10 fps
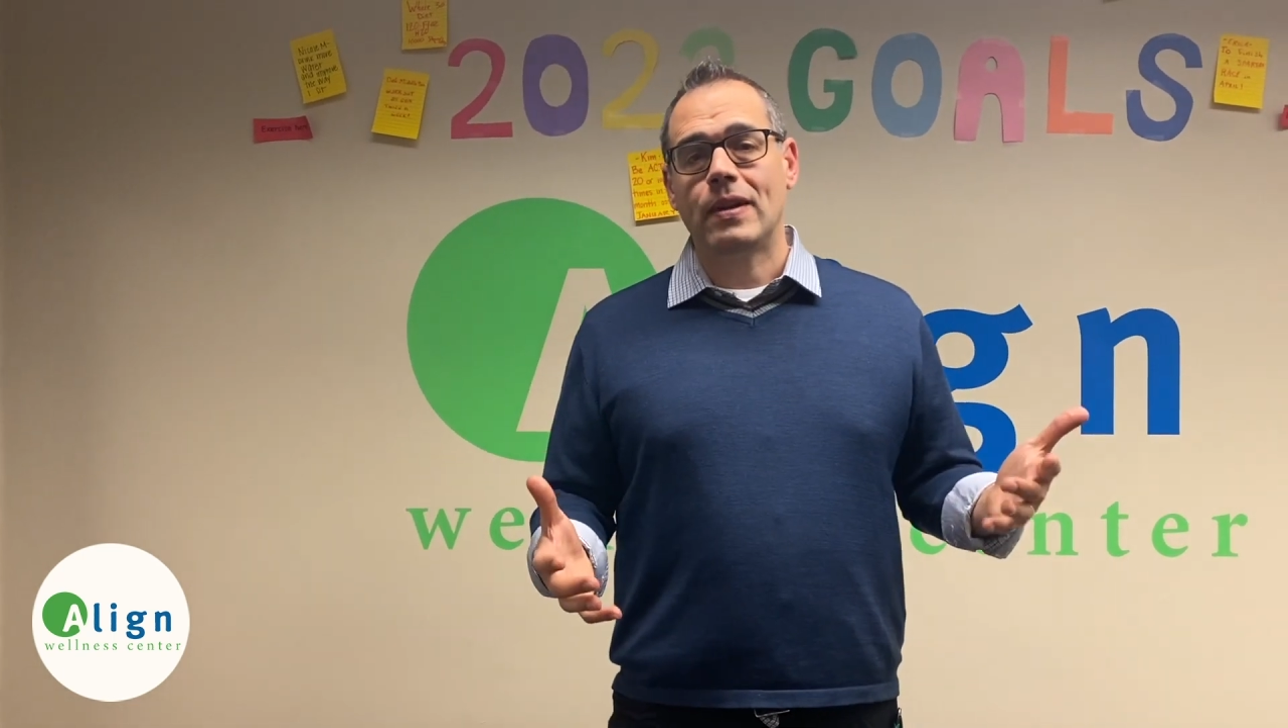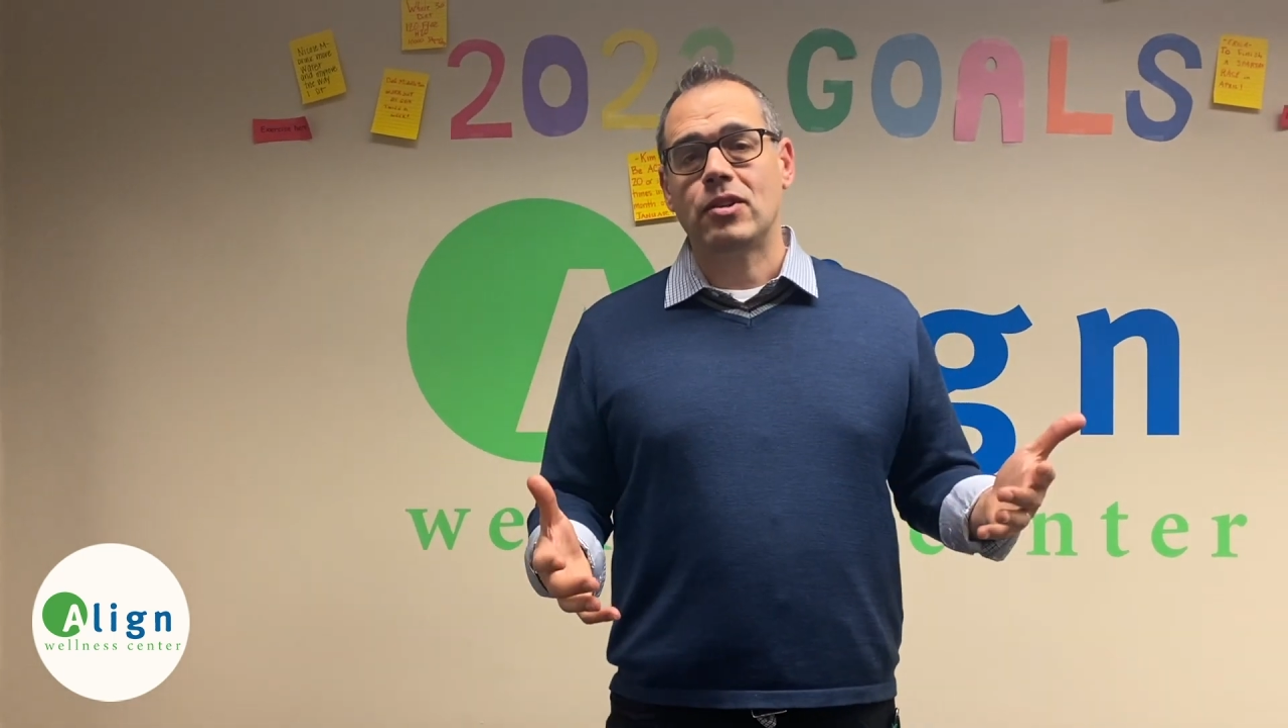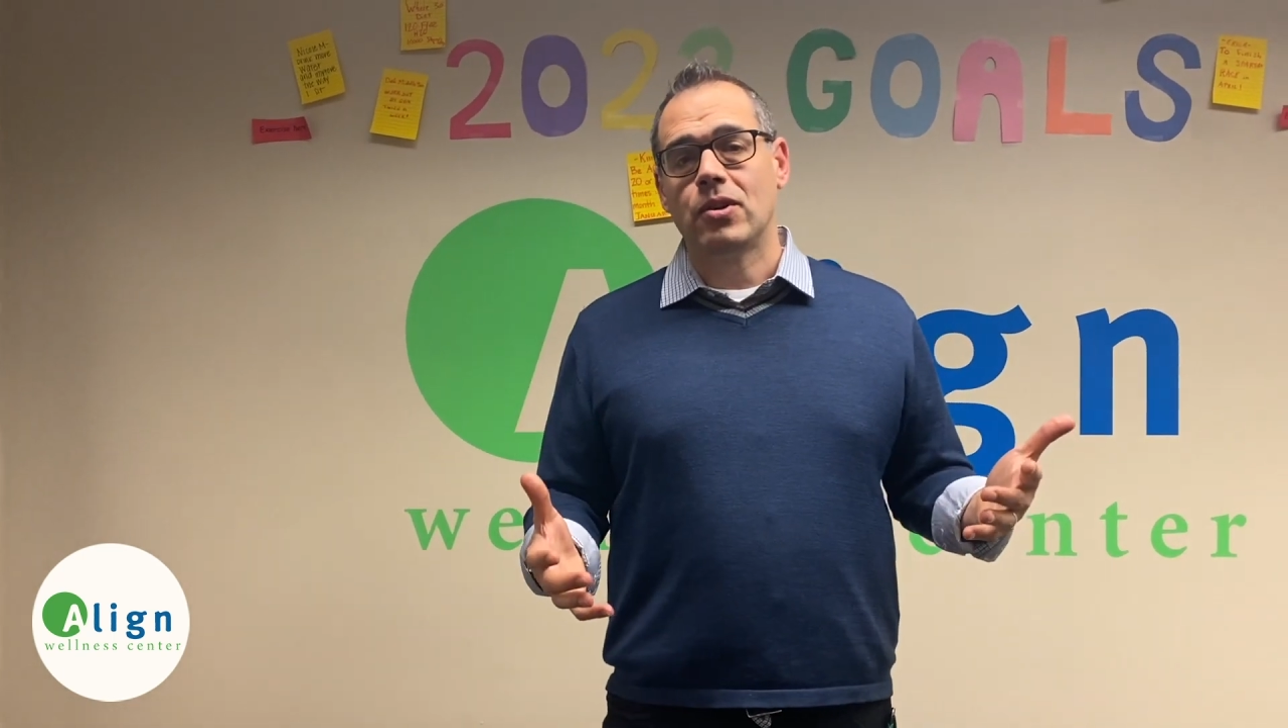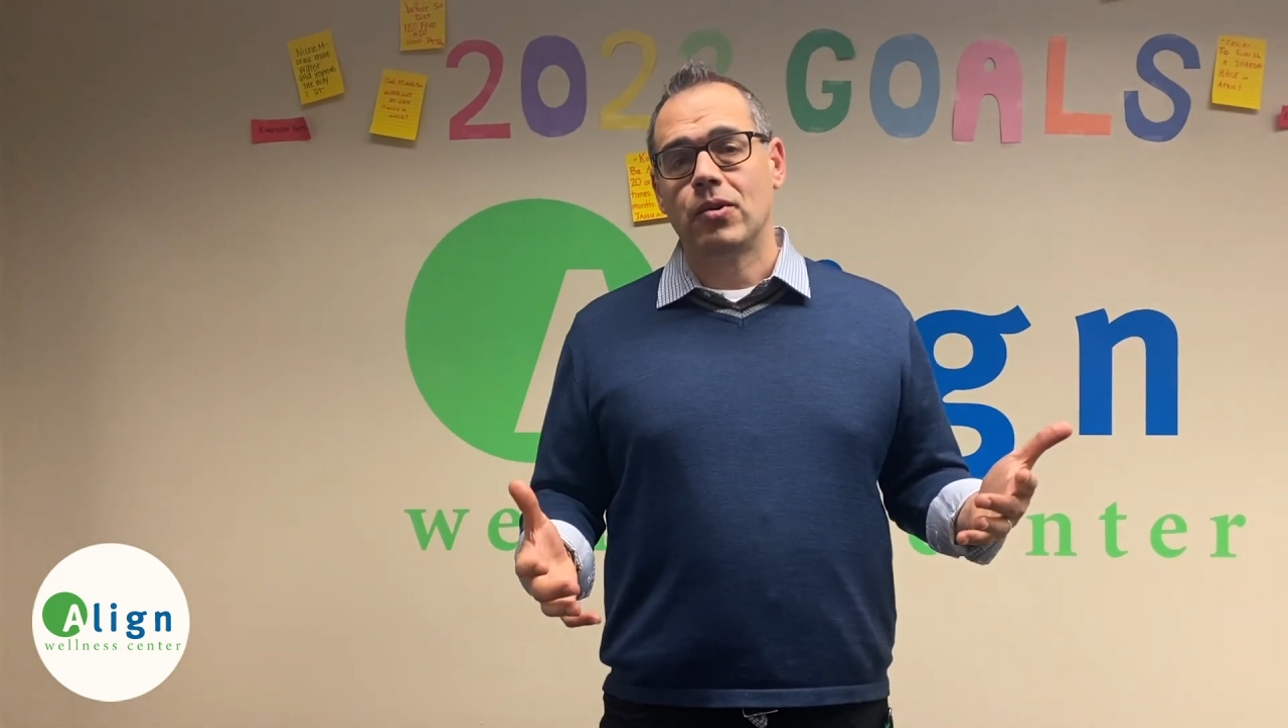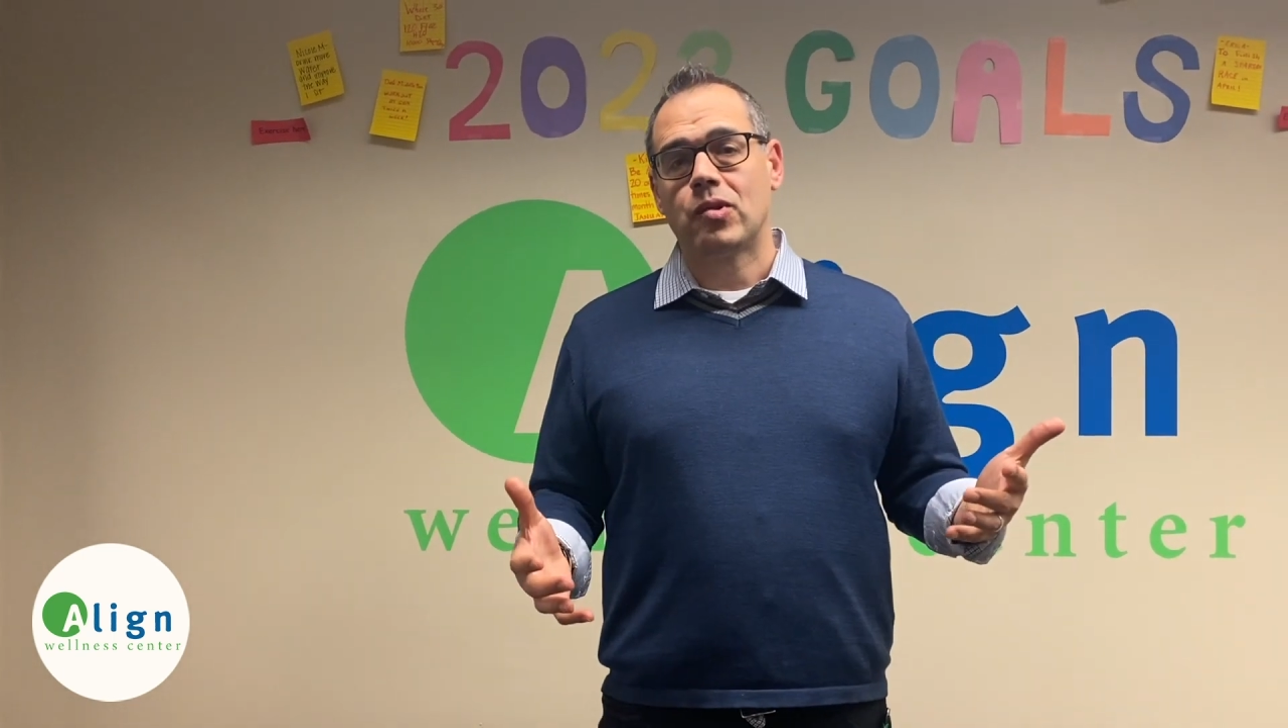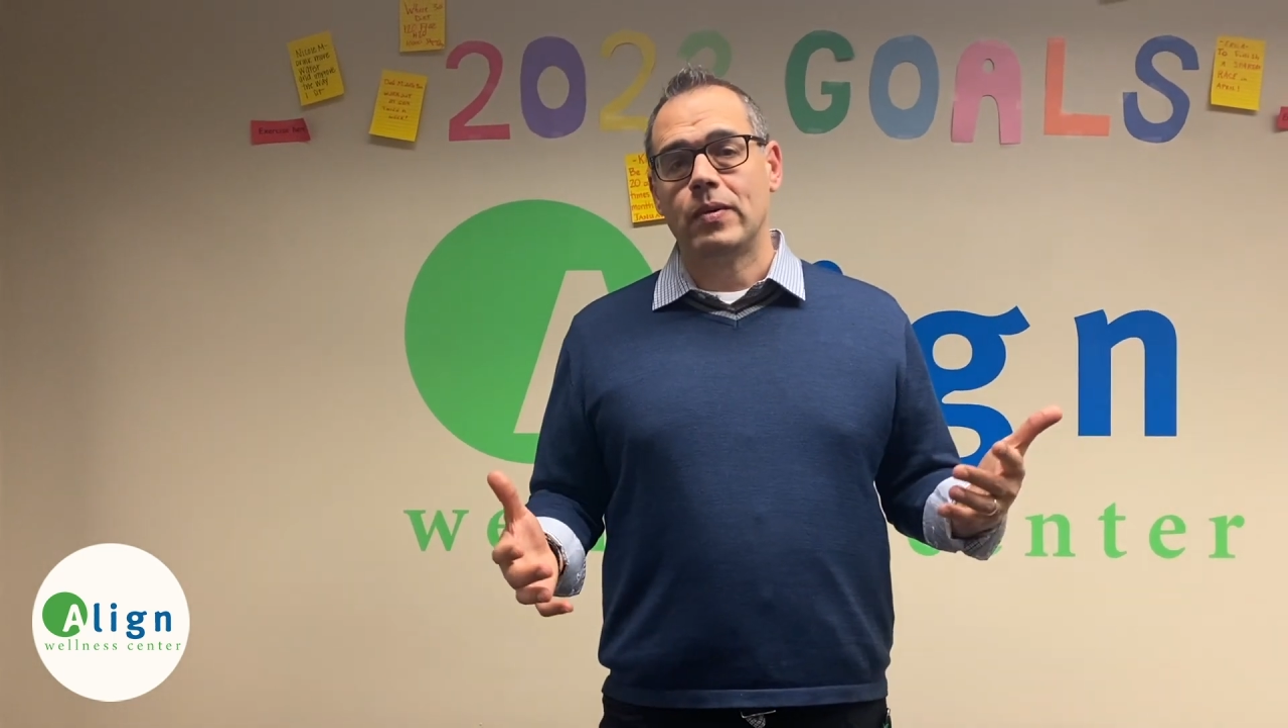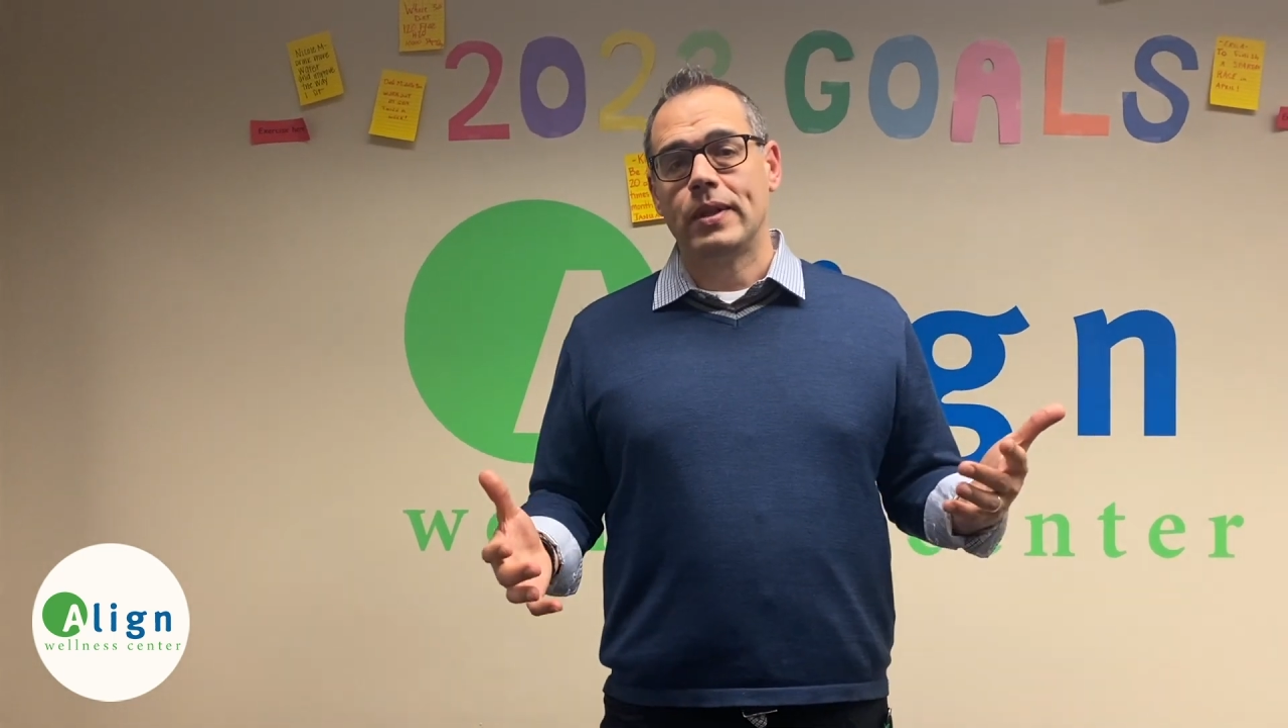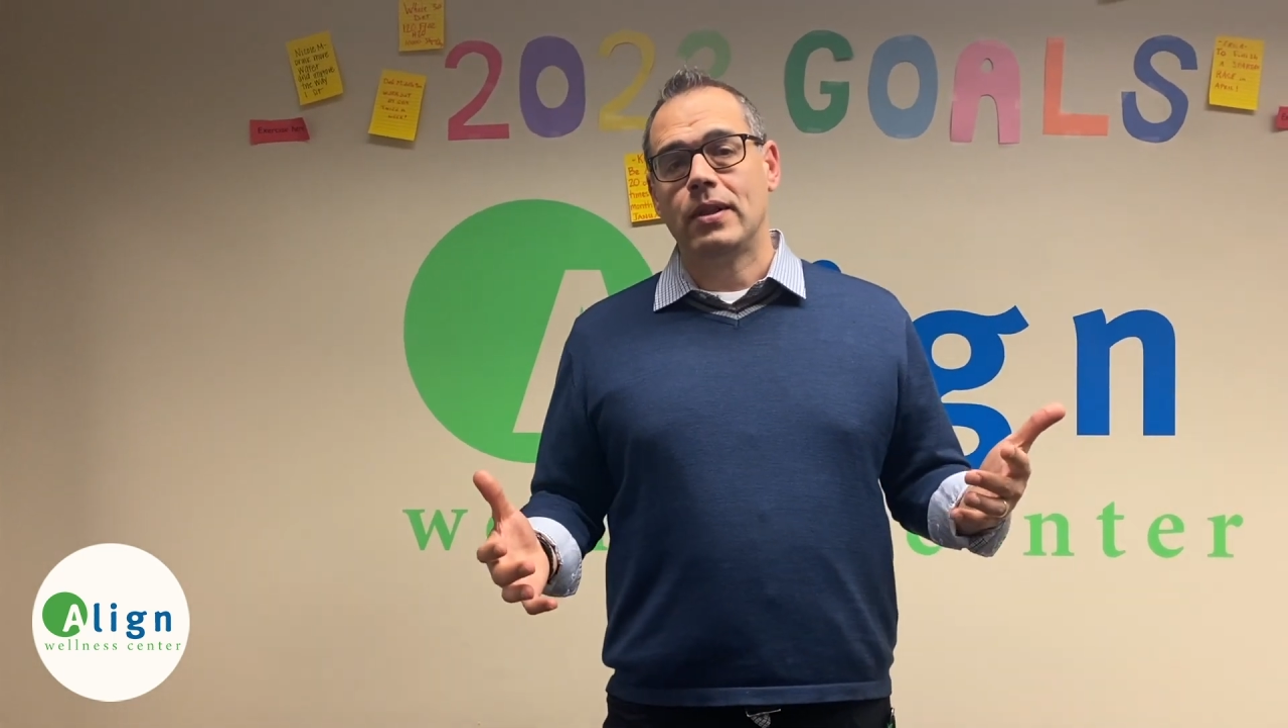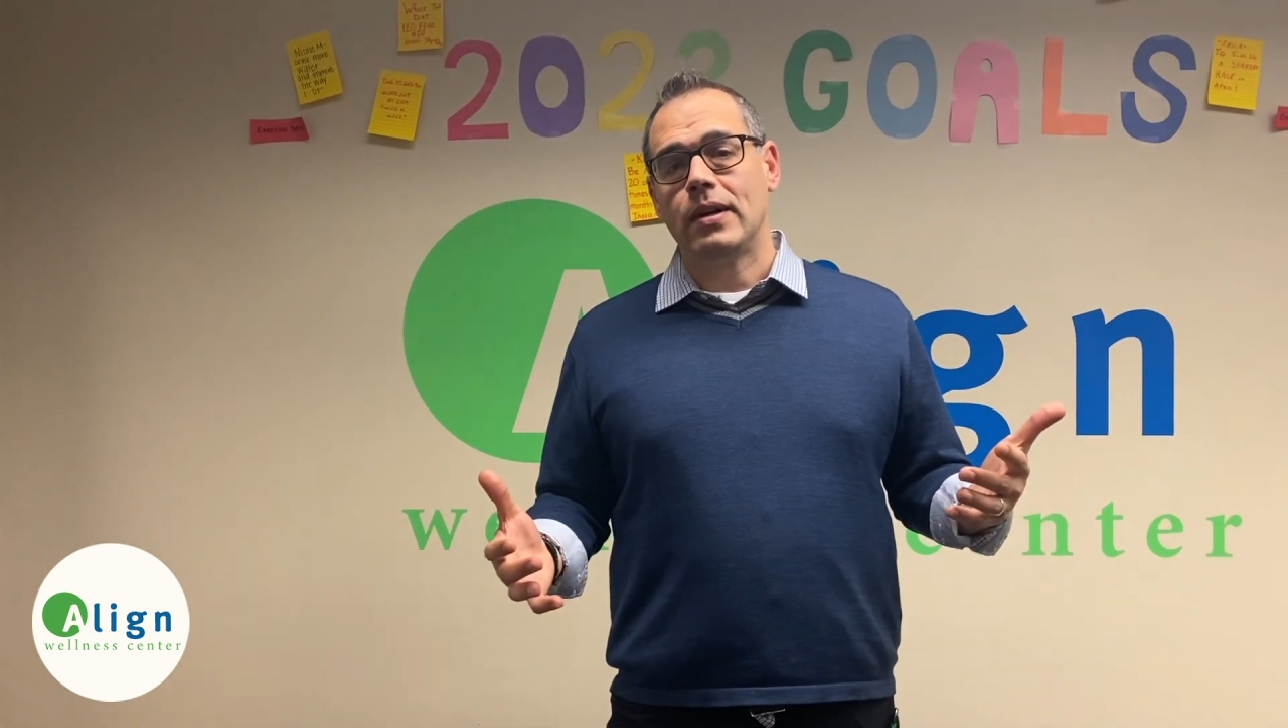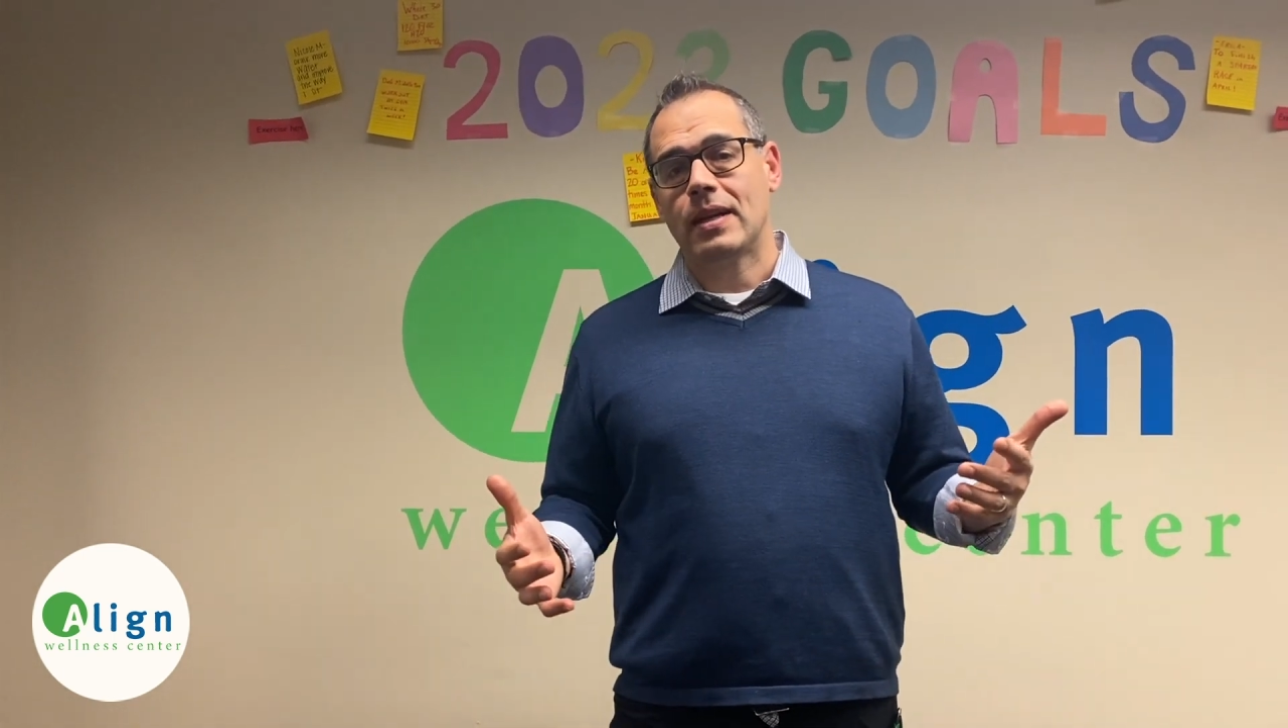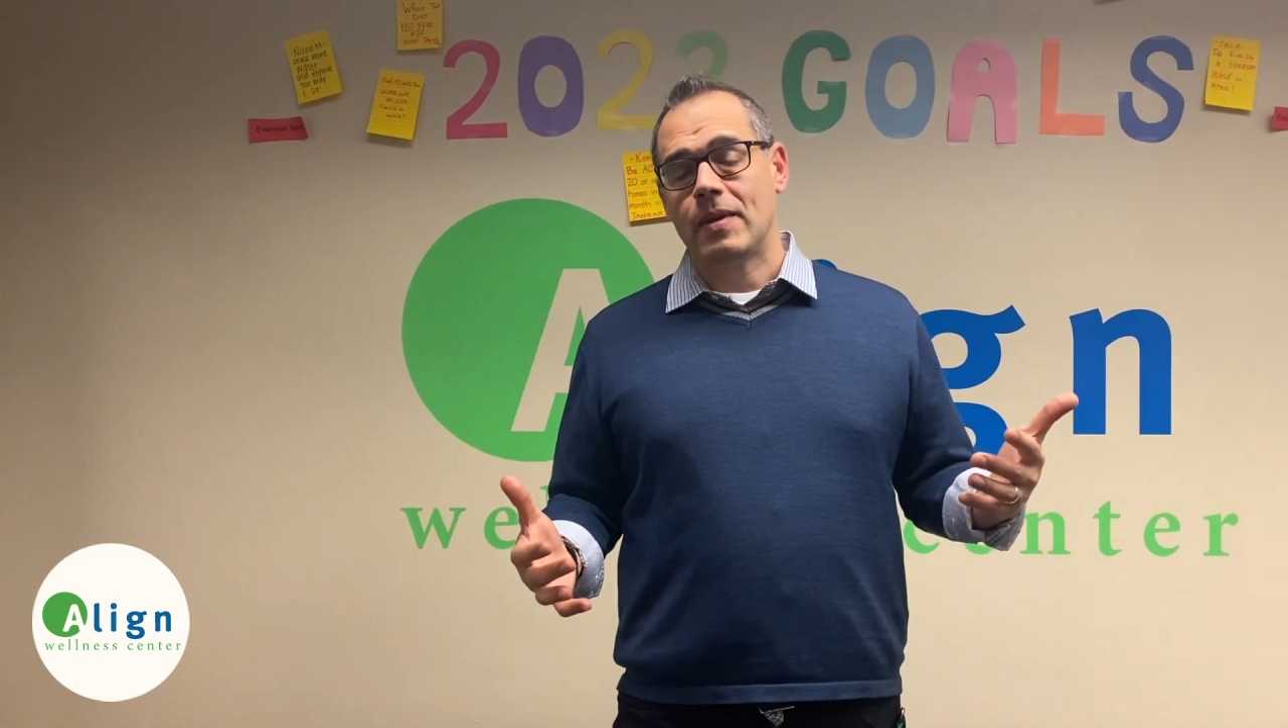let's go through and look at